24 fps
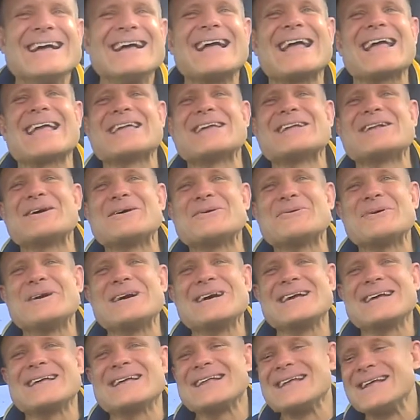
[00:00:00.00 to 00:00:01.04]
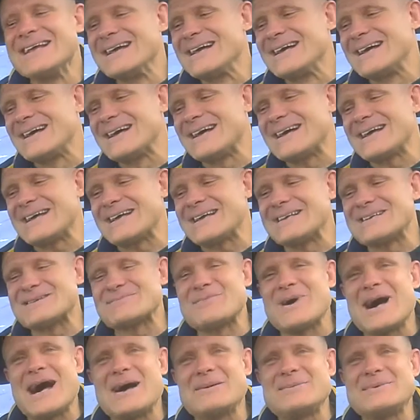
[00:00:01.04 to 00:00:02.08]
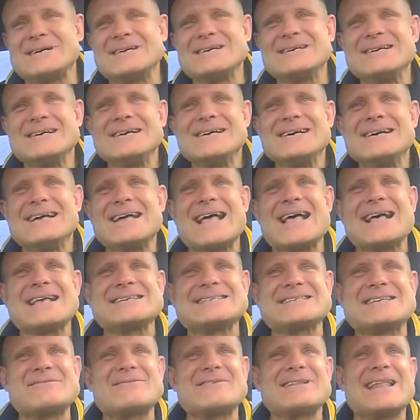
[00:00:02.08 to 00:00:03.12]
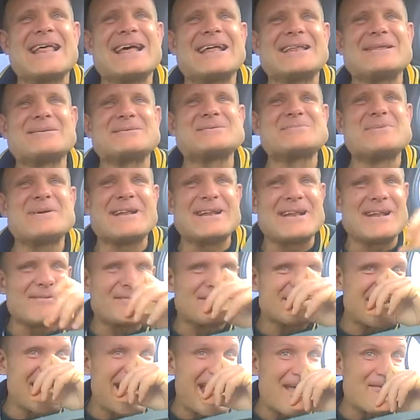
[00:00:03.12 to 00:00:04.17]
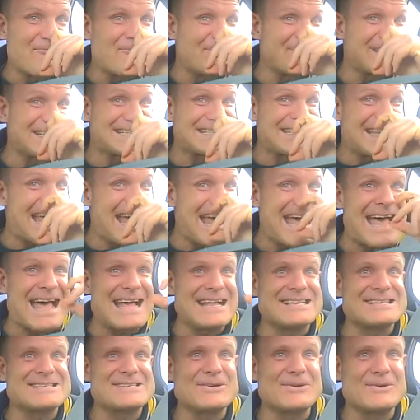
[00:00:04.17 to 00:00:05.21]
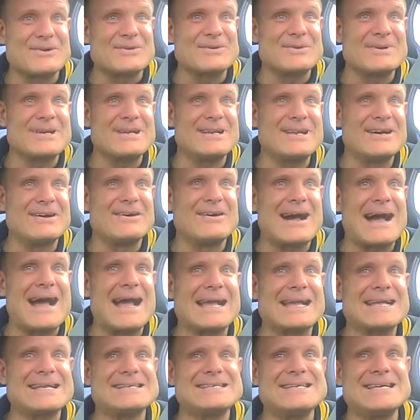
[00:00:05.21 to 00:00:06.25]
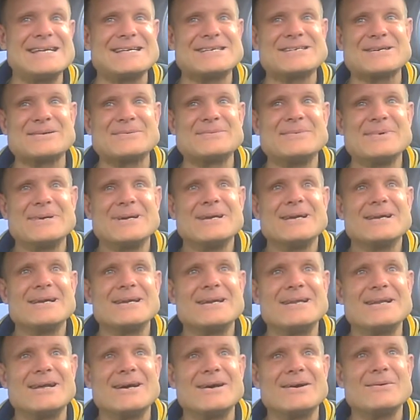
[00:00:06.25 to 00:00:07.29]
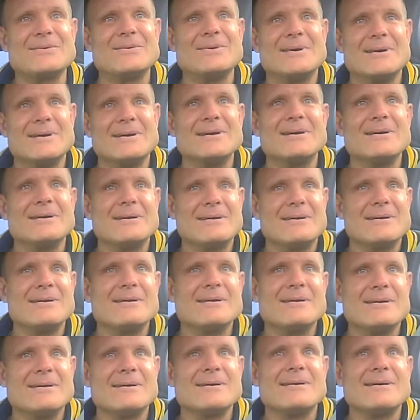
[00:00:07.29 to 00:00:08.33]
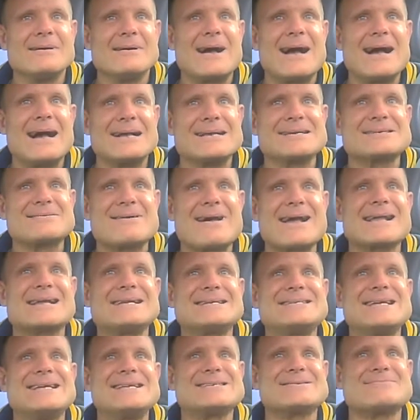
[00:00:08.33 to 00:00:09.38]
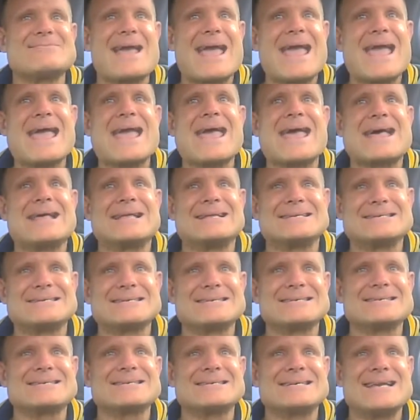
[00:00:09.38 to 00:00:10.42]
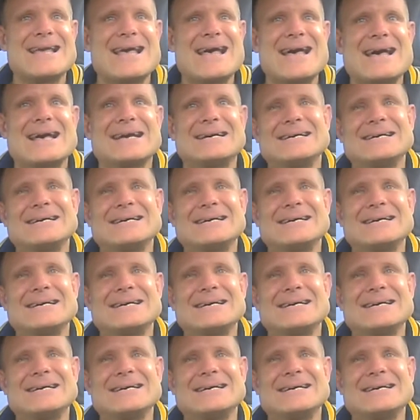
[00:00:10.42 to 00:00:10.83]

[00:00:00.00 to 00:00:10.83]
And you know what? His mama hasn't even let him spend enough time with his dad, so, you know, I could teach him, you know, so I could teach him hands. Yeah,